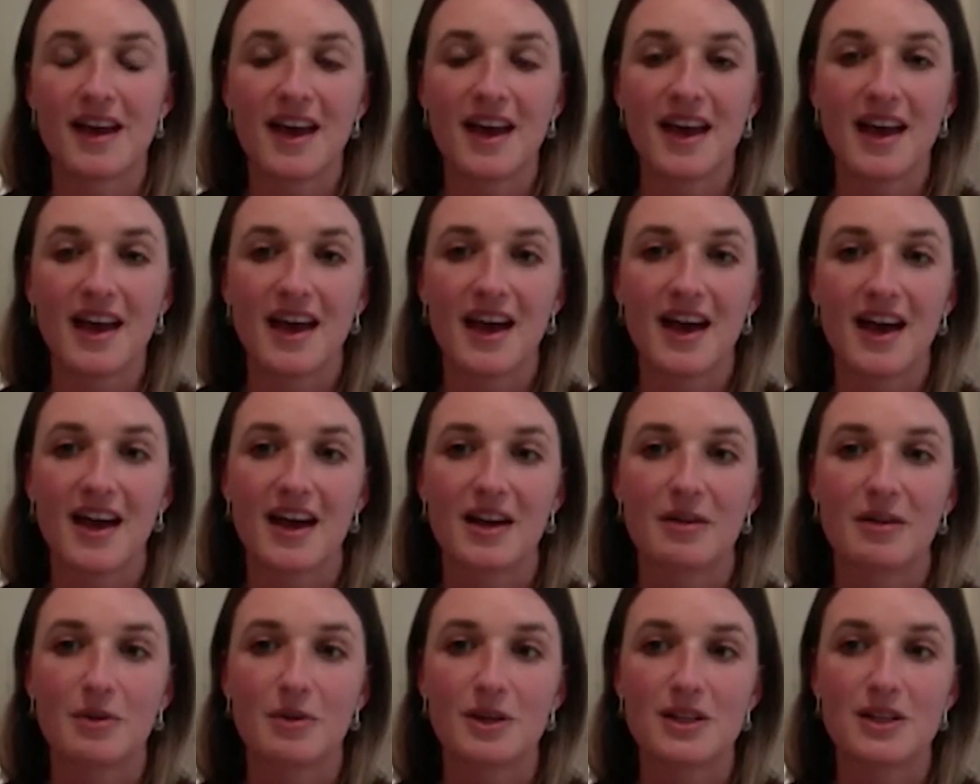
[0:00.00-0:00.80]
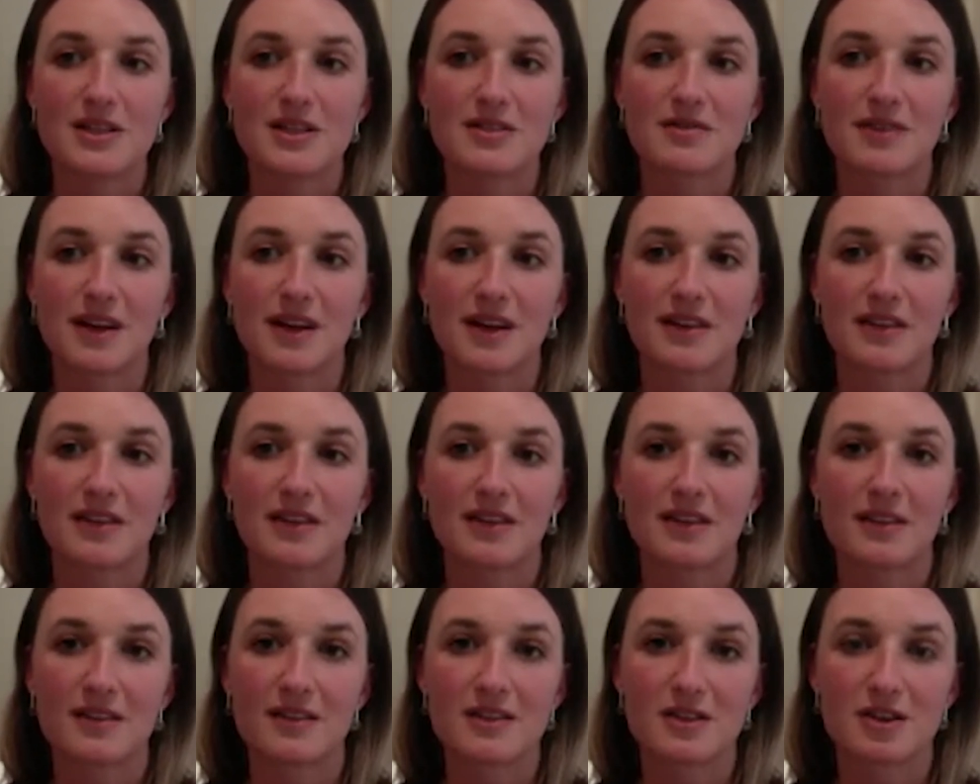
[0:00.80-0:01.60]
And we just felt
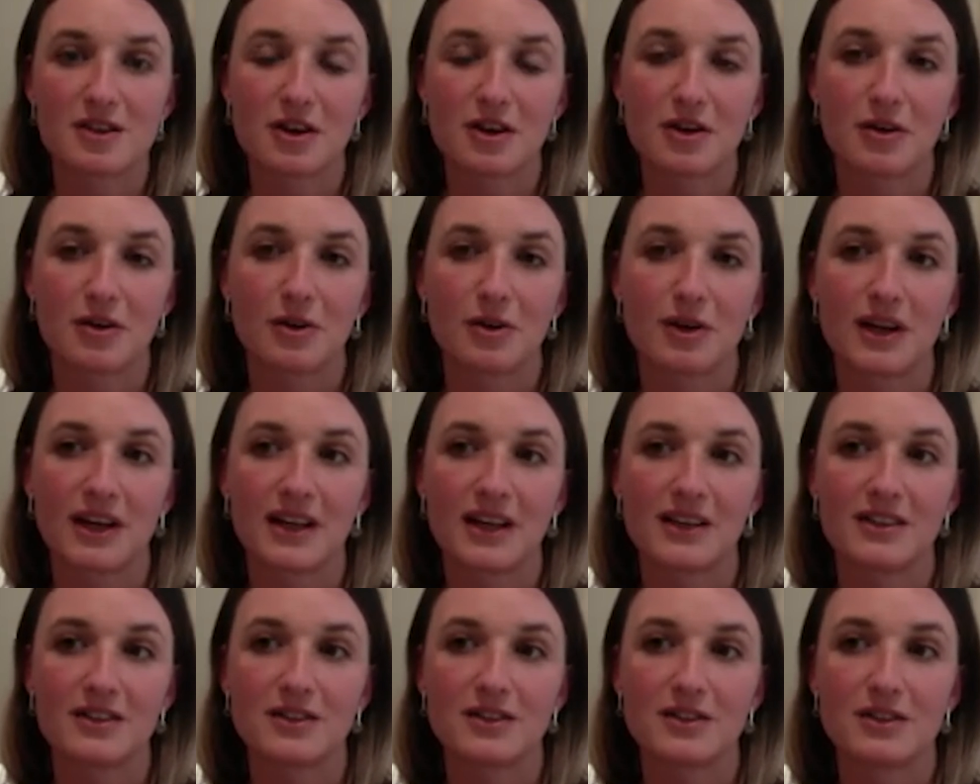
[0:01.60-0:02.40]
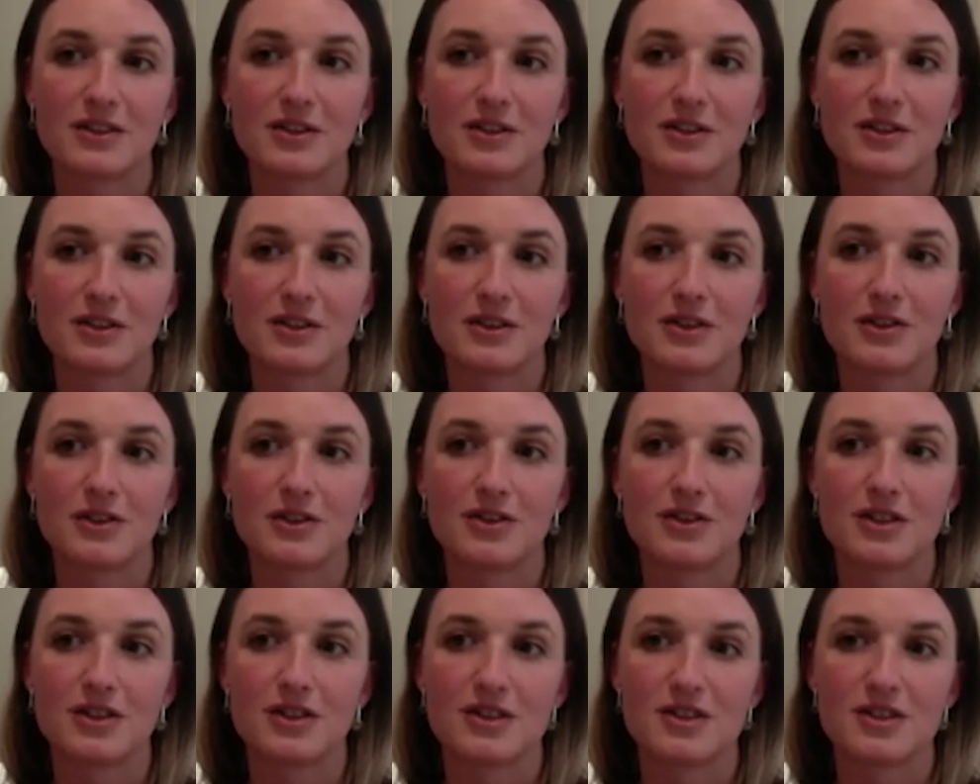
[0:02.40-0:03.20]
a strong calling to
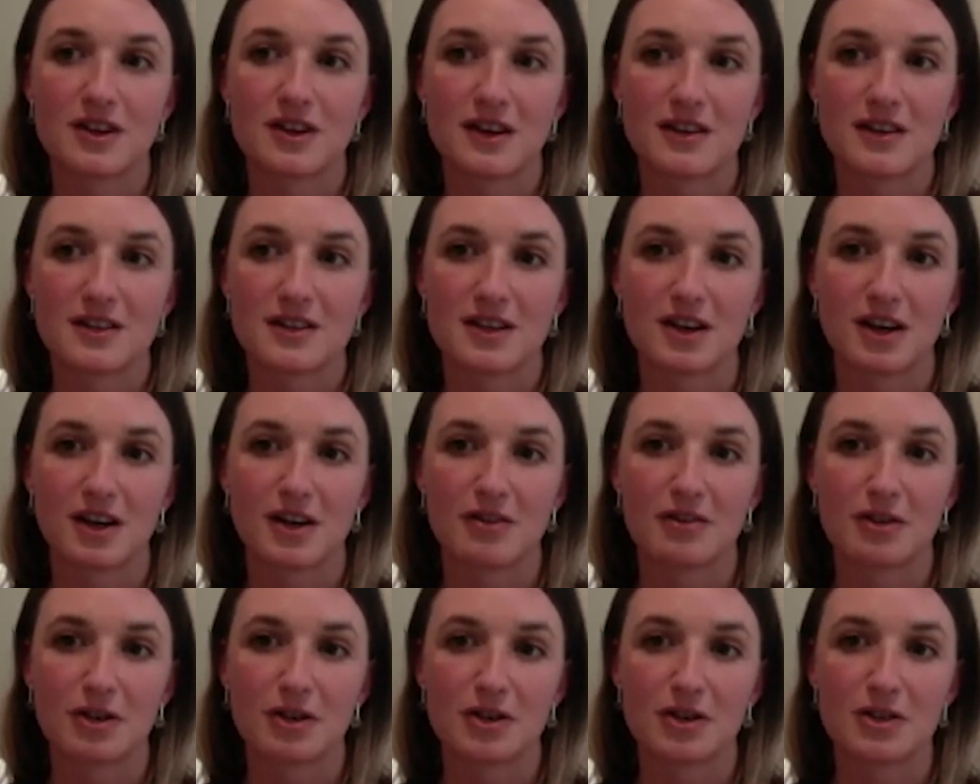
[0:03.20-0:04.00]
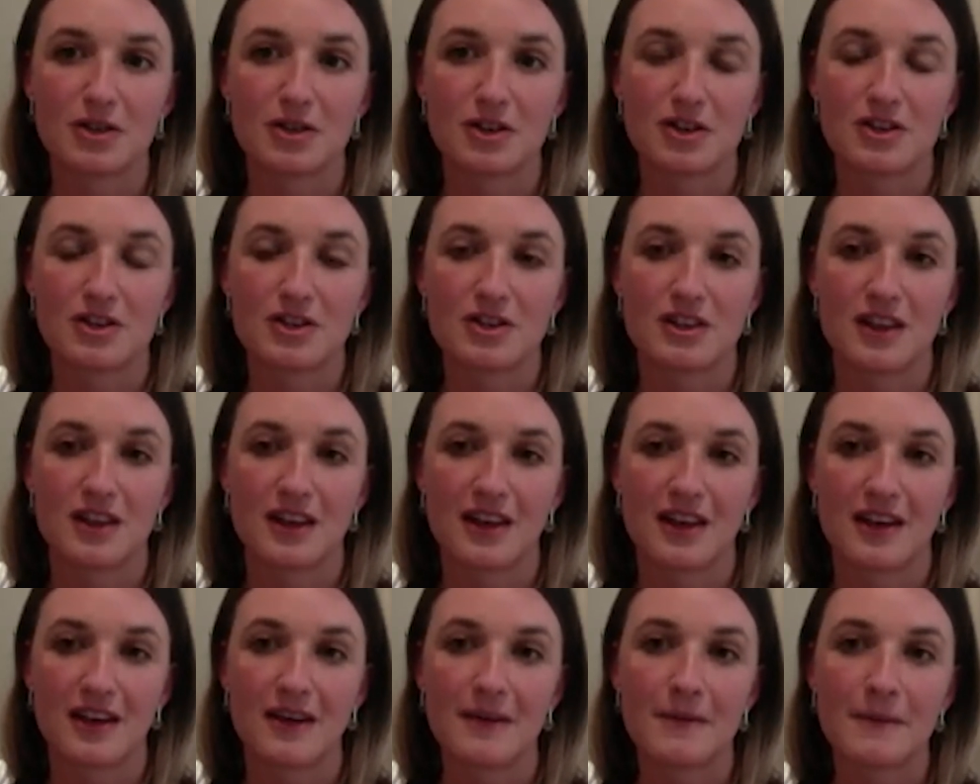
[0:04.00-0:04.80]
just trust God for a church
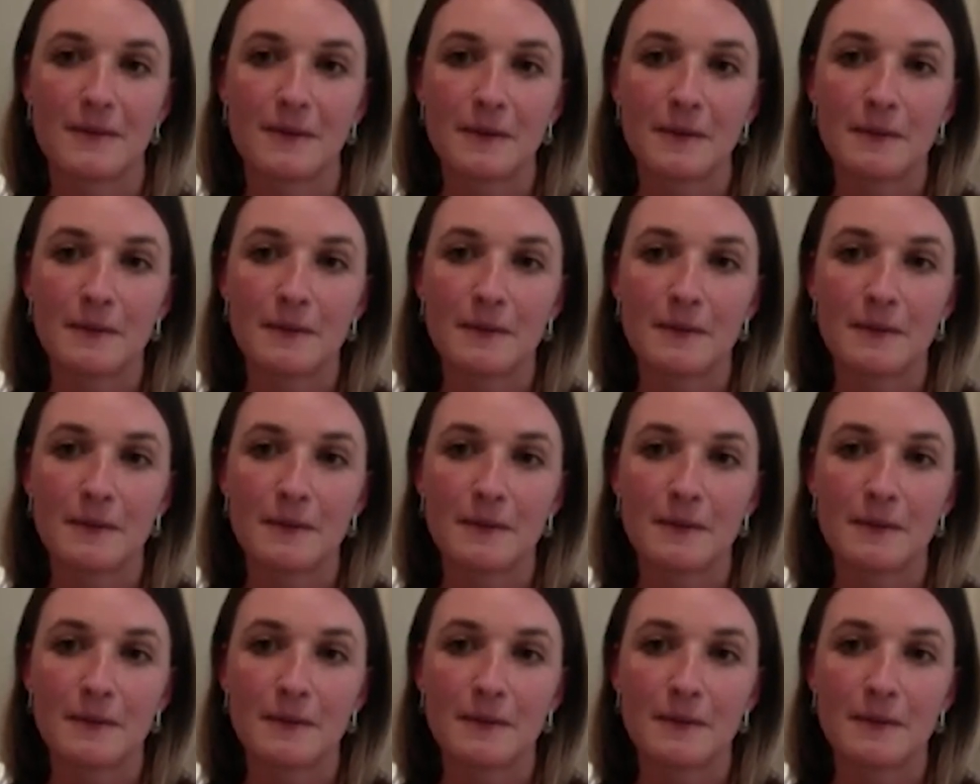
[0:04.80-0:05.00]
there.